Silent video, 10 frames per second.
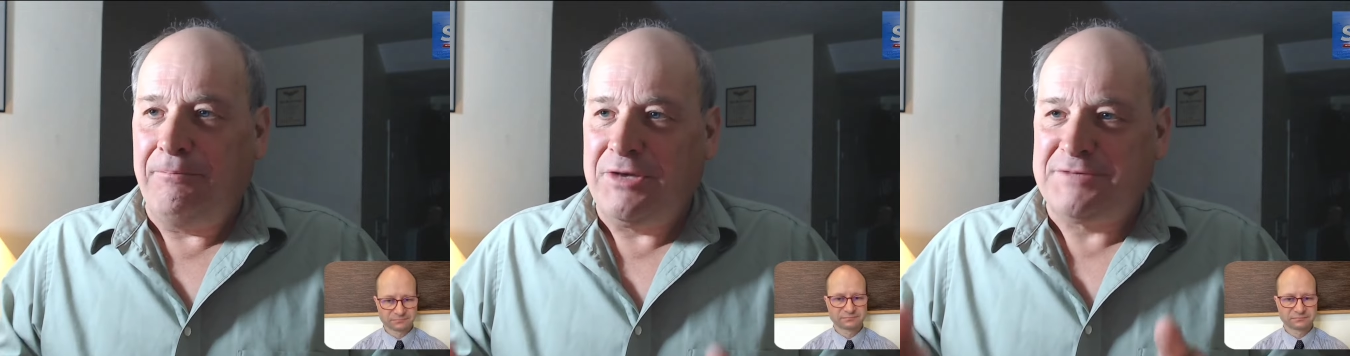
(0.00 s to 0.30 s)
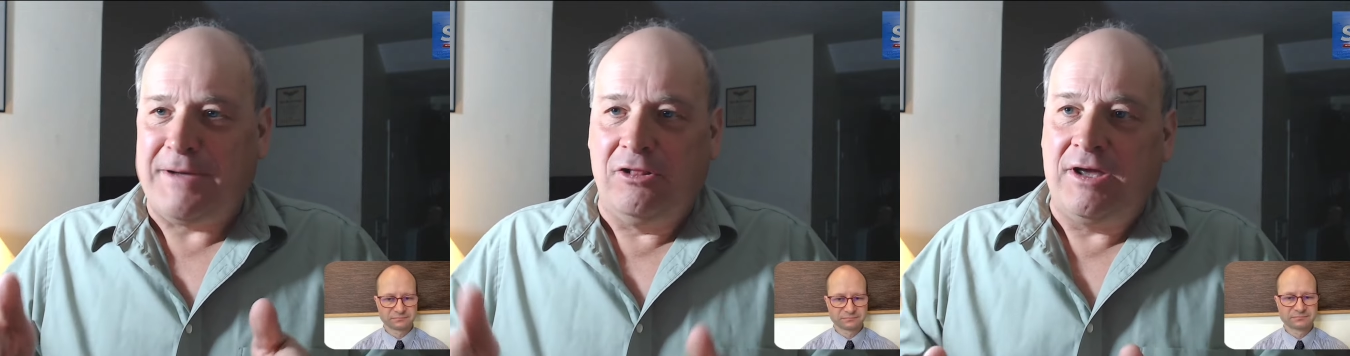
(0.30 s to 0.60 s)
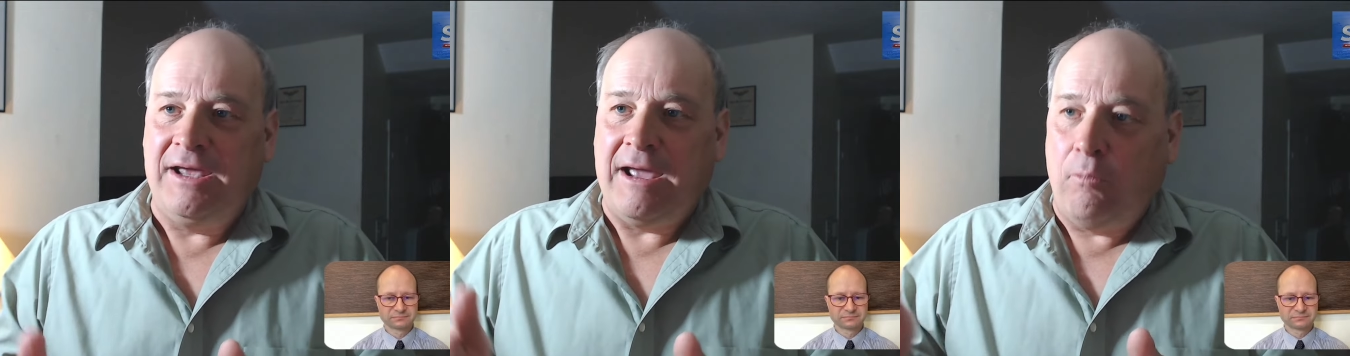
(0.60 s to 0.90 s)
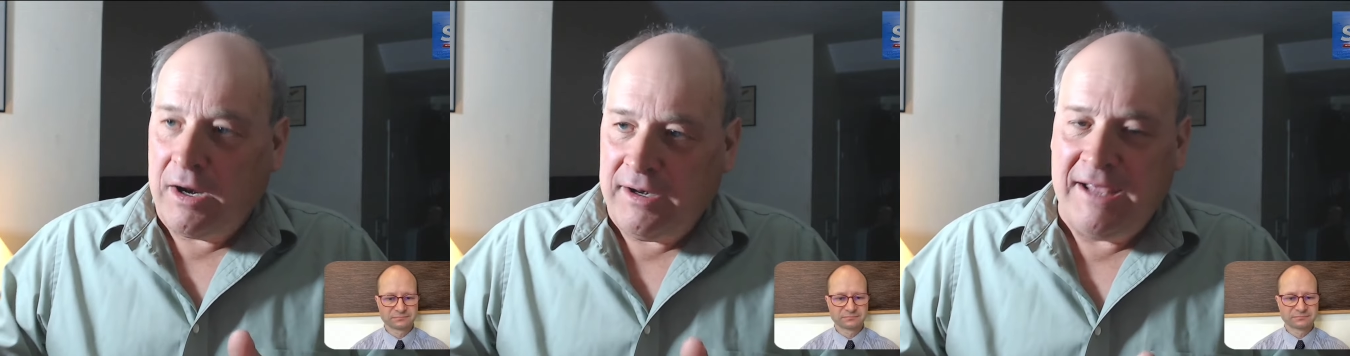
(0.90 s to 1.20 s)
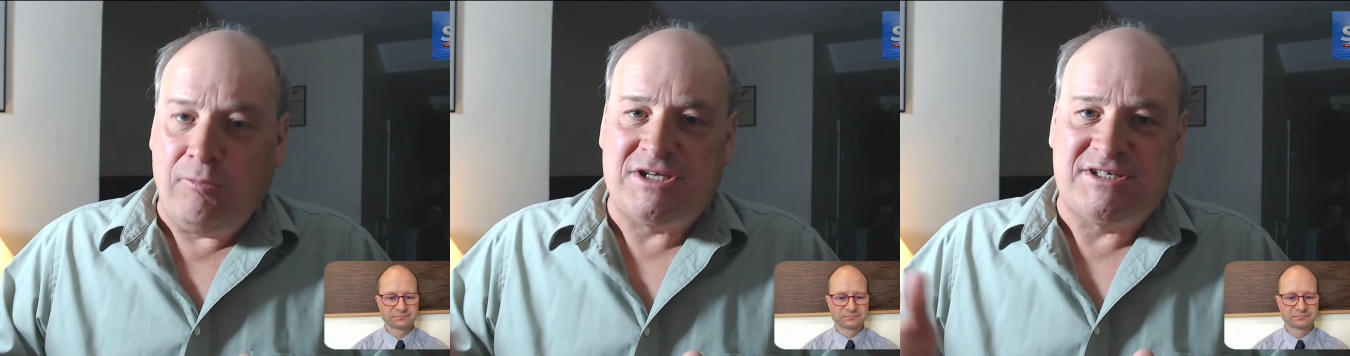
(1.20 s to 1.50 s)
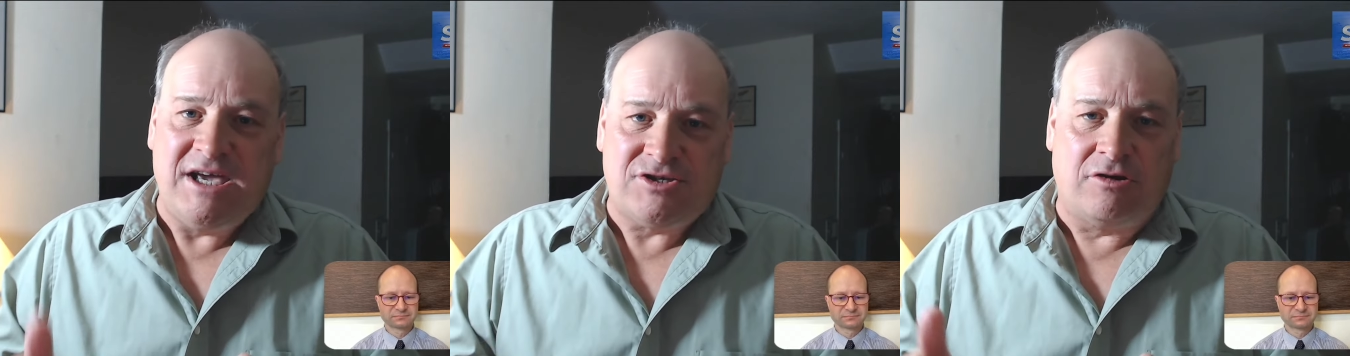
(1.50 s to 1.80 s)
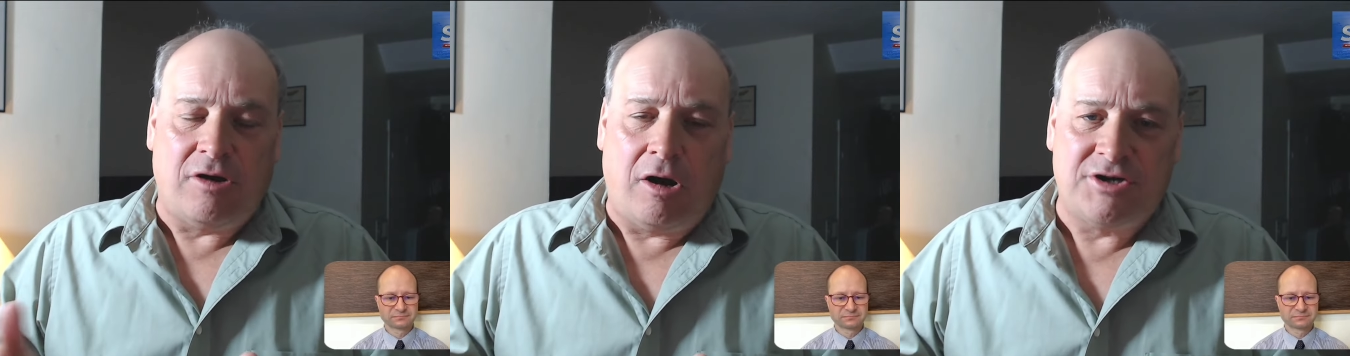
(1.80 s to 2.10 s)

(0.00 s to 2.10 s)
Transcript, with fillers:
Speaker 1: again, just by looking at what what states are,